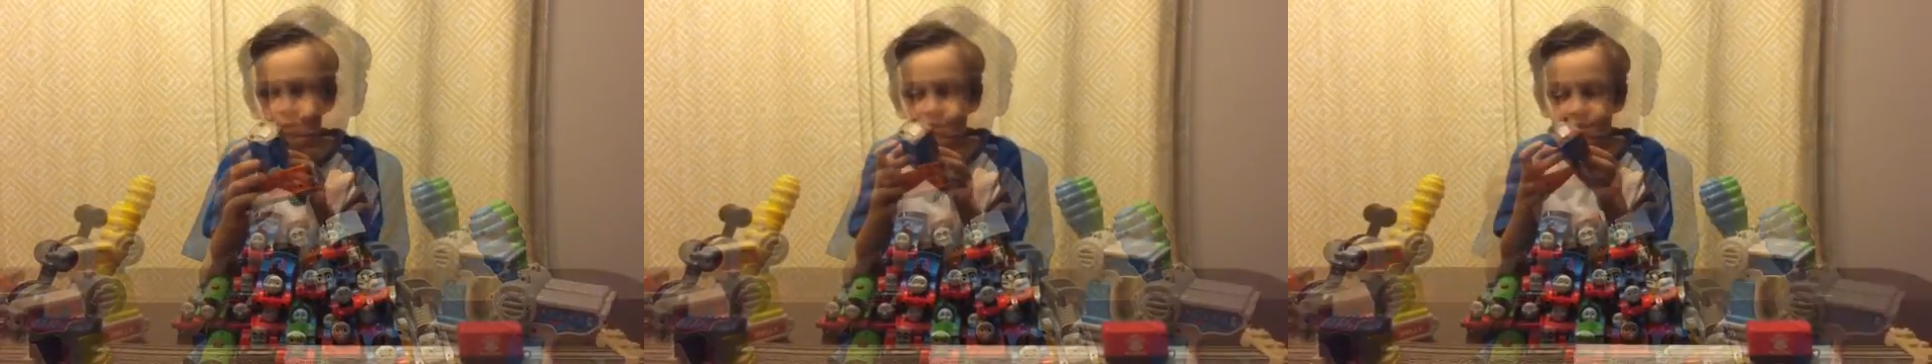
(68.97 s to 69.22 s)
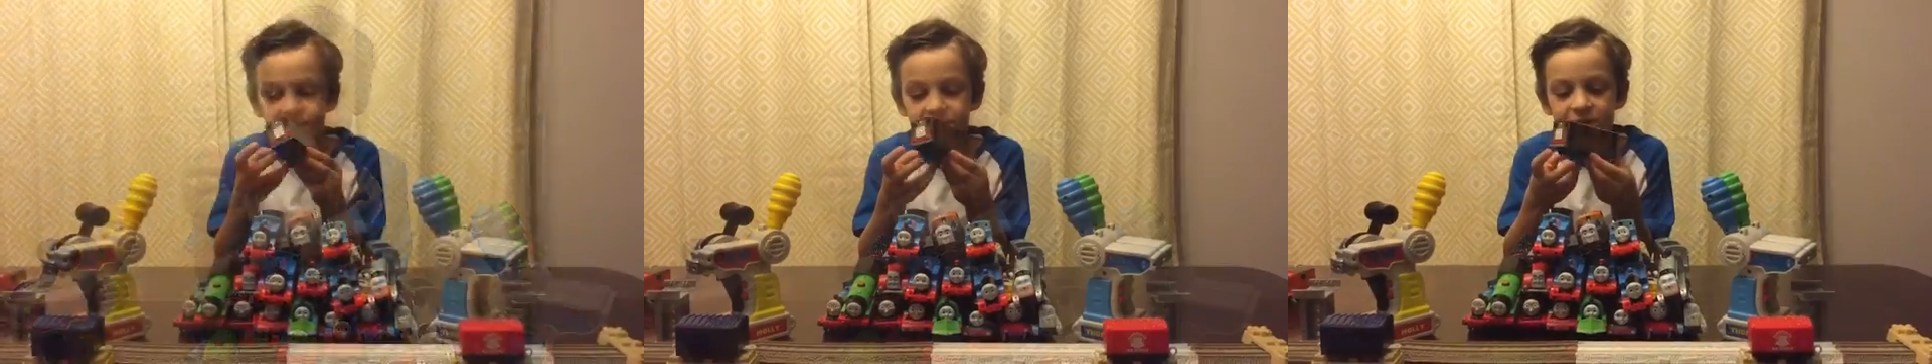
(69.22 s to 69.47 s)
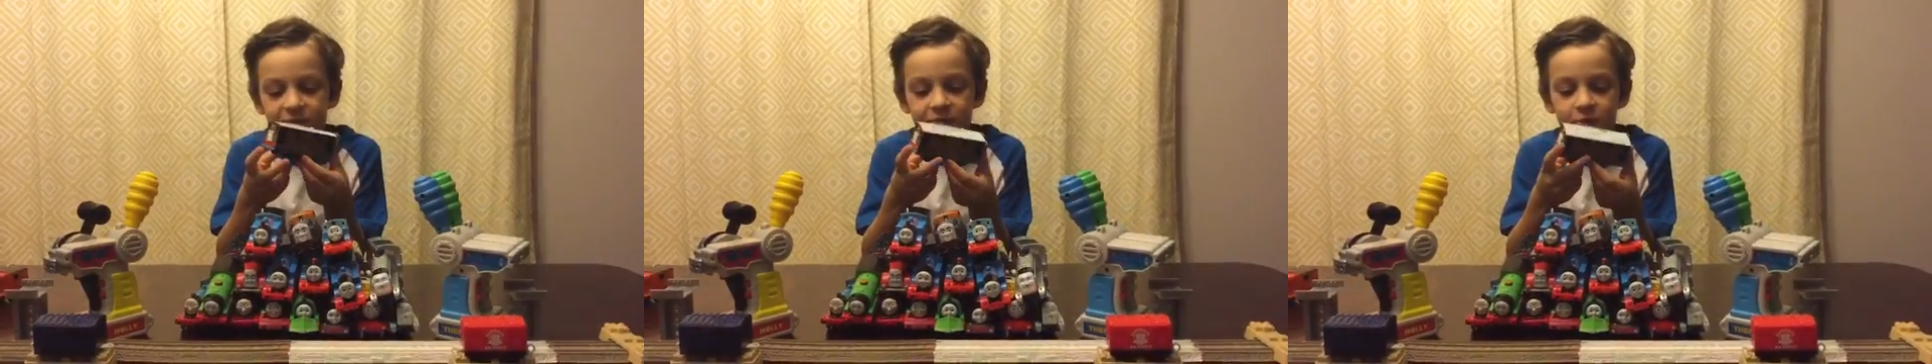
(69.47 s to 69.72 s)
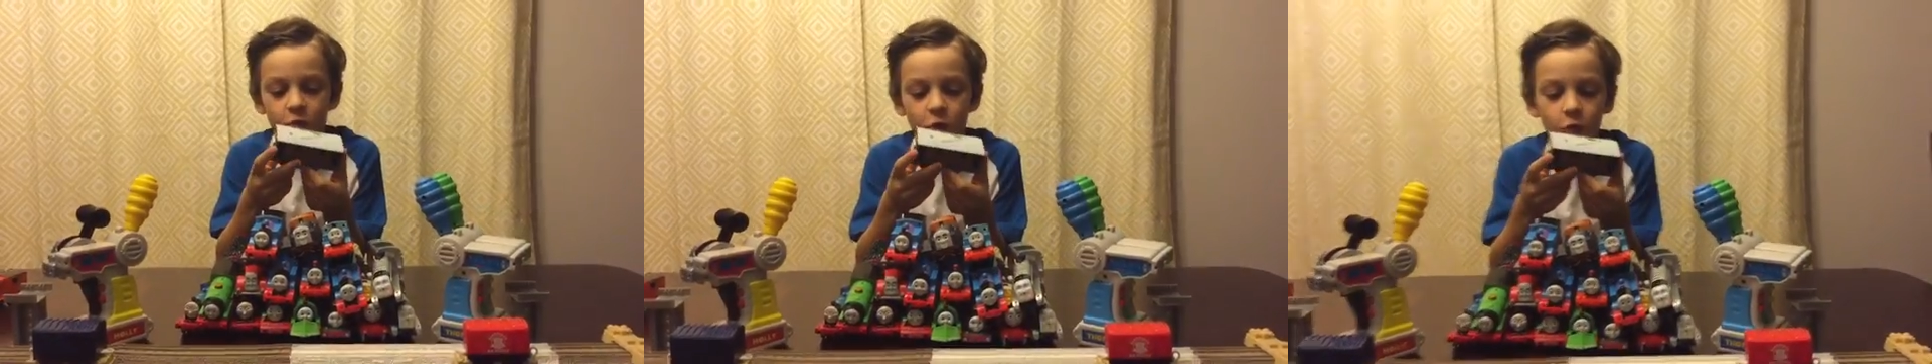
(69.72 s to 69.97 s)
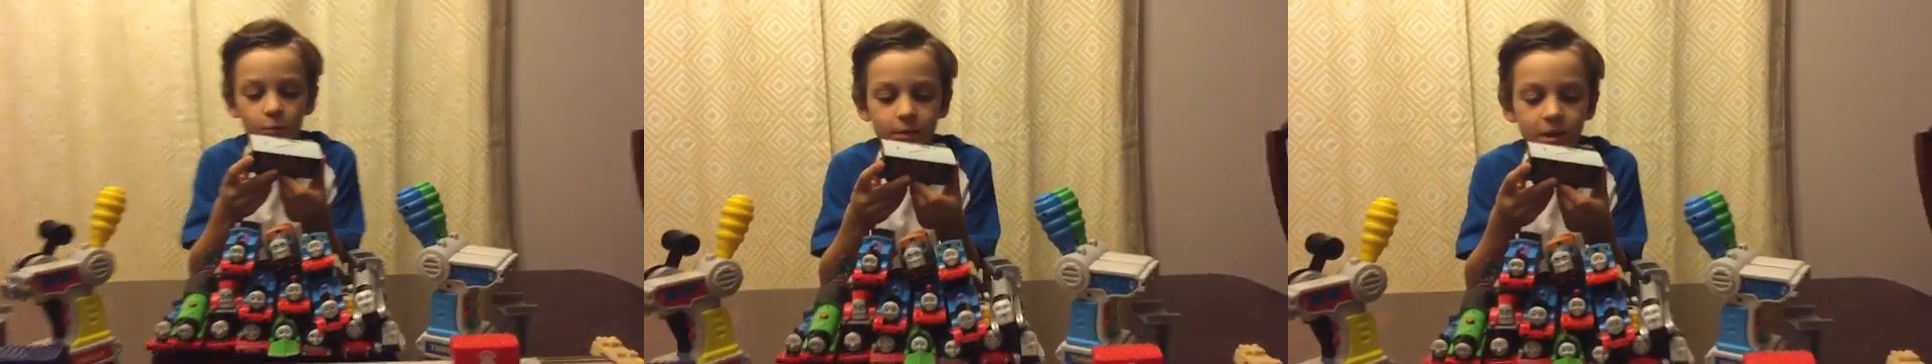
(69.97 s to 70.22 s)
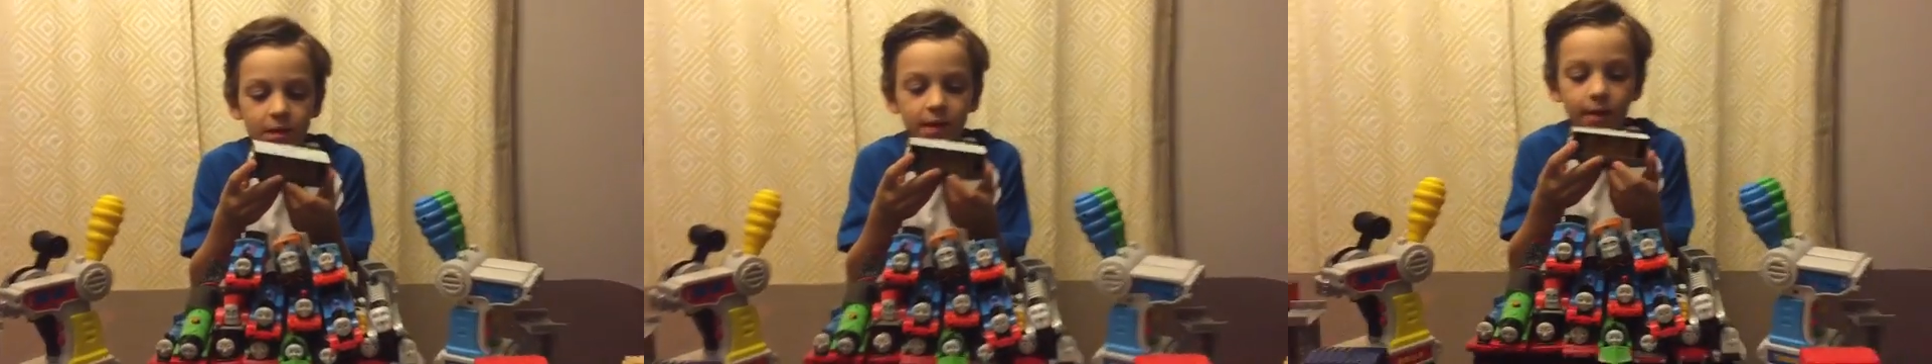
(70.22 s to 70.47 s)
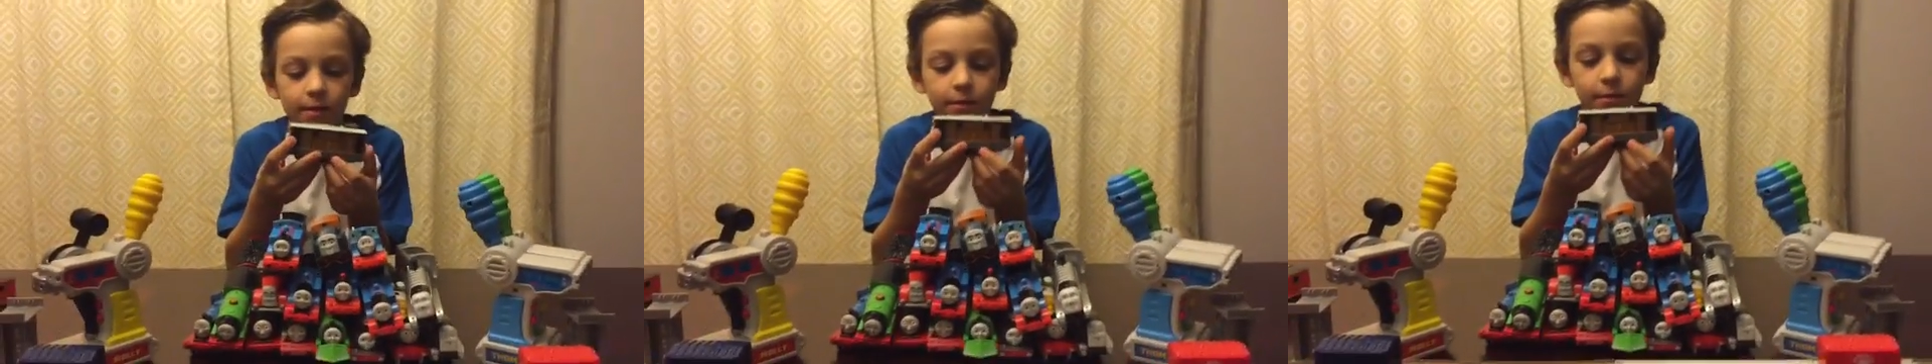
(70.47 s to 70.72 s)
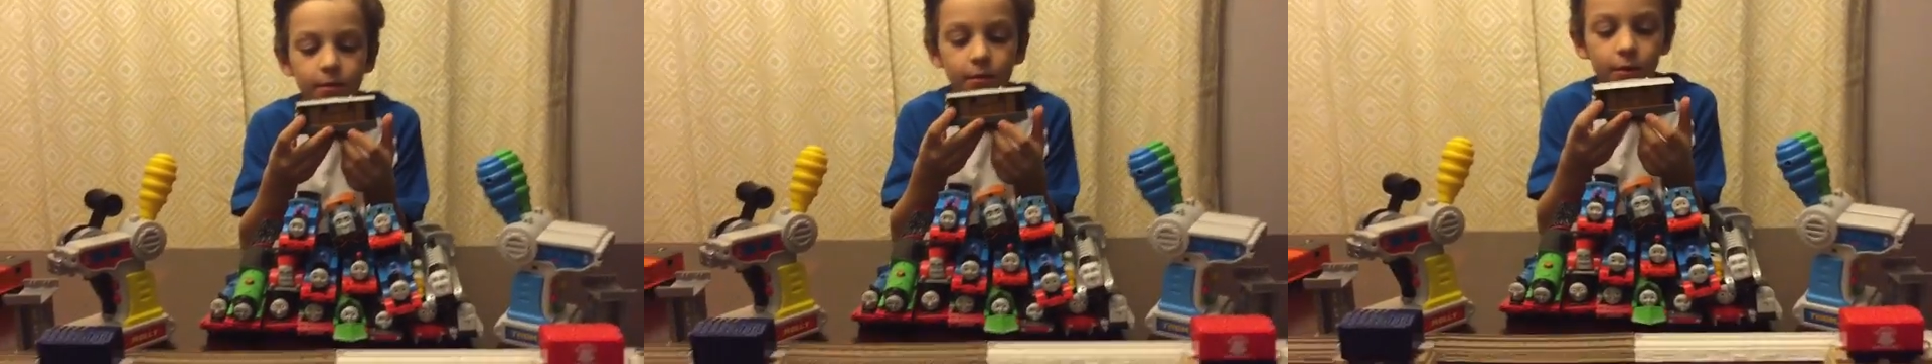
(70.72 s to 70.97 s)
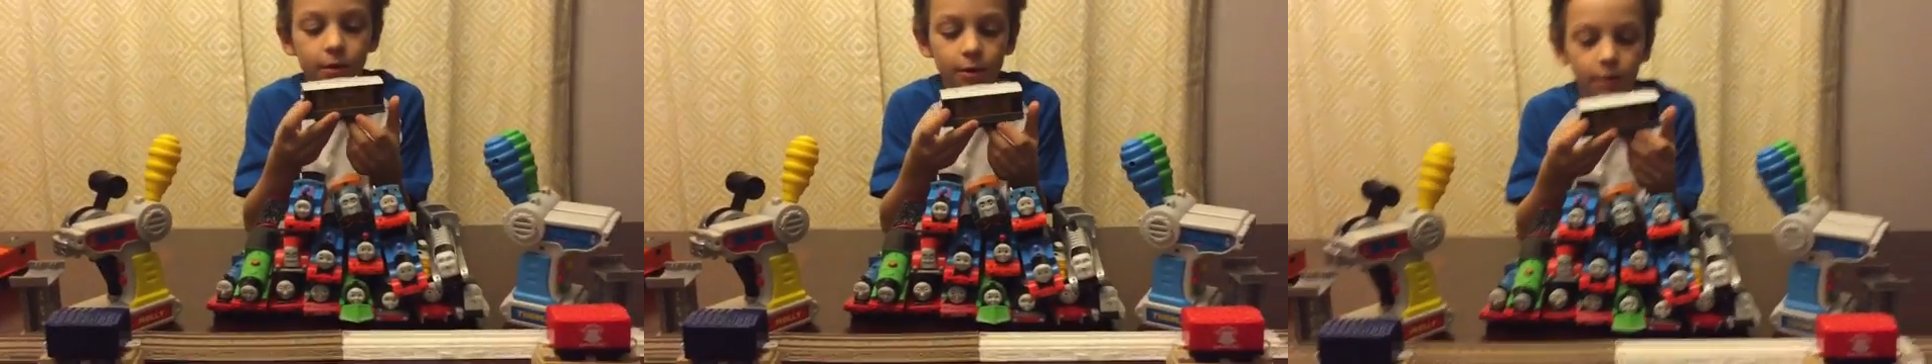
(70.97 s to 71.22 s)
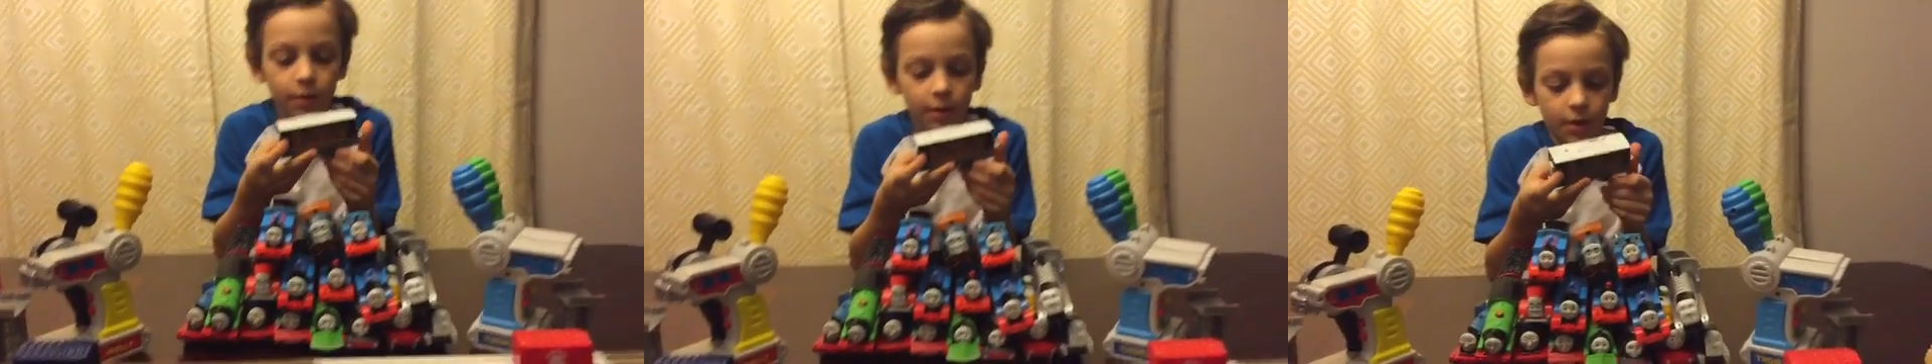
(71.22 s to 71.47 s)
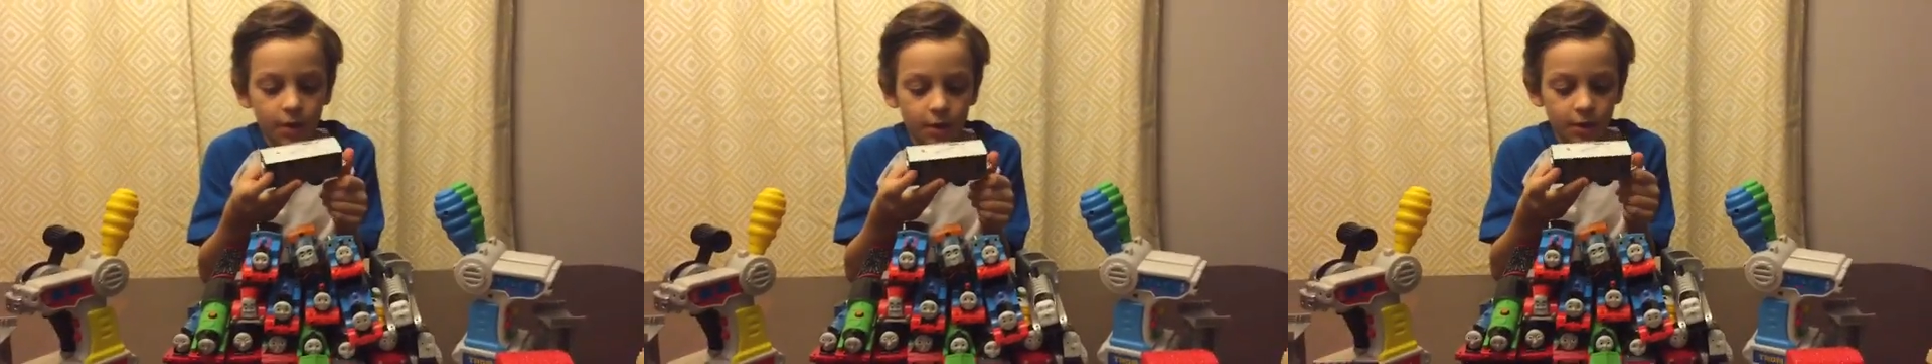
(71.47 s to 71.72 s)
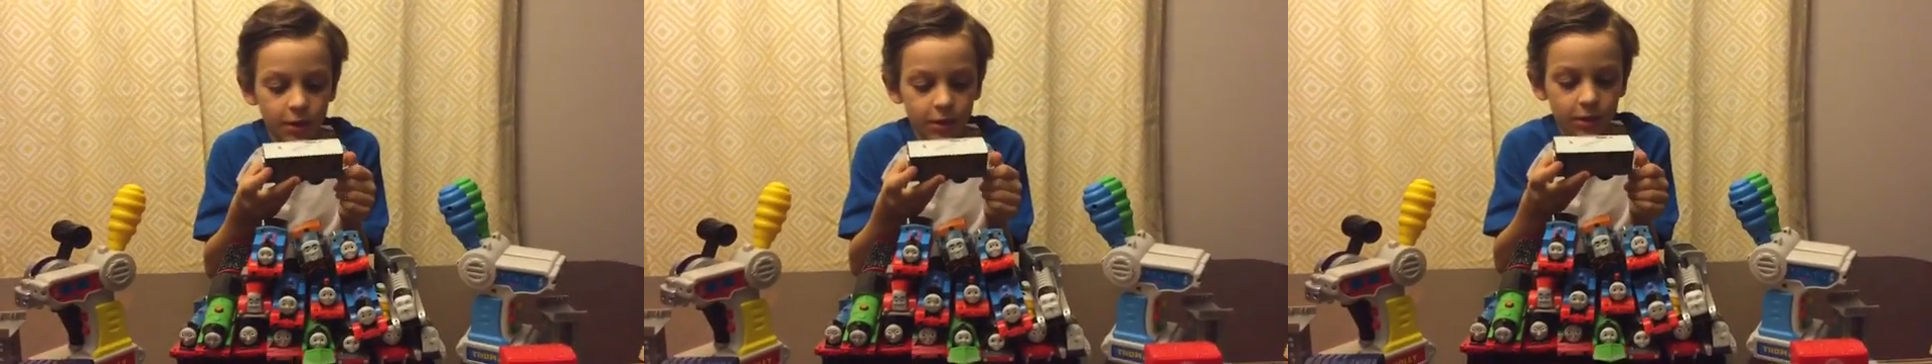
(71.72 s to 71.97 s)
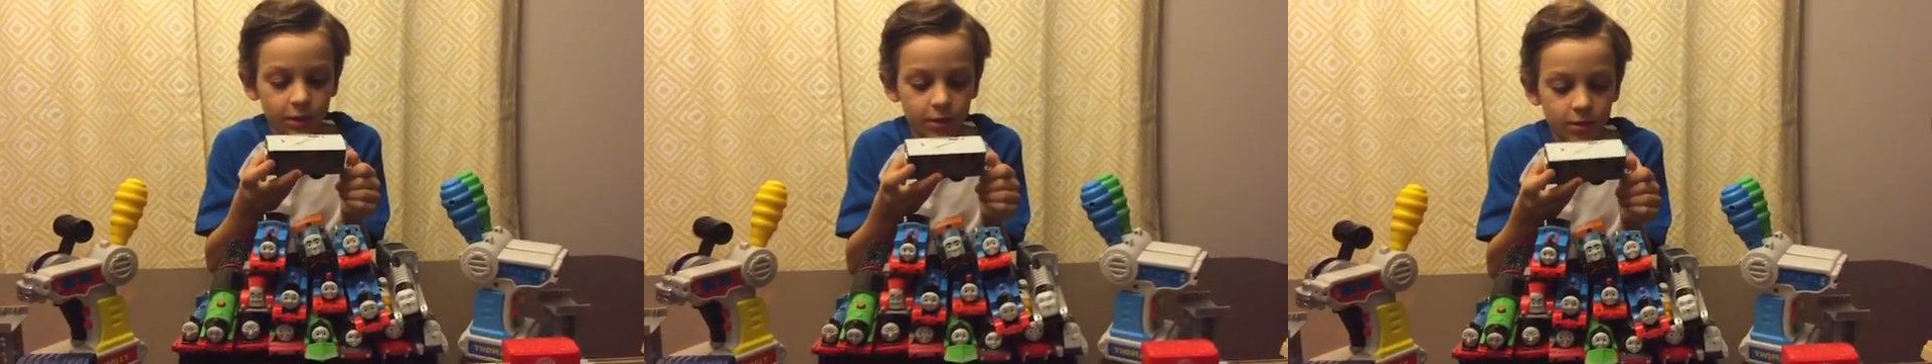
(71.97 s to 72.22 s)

This is Toby, and